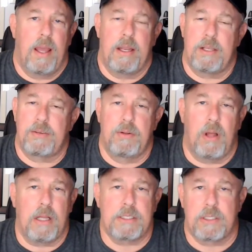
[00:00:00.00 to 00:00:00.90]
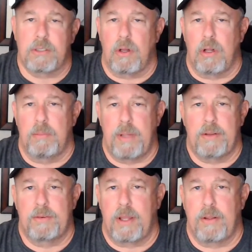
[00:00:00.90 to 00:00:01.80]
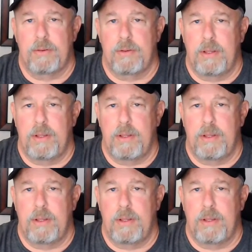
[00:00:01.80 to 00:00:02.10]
And it's not just all about sales.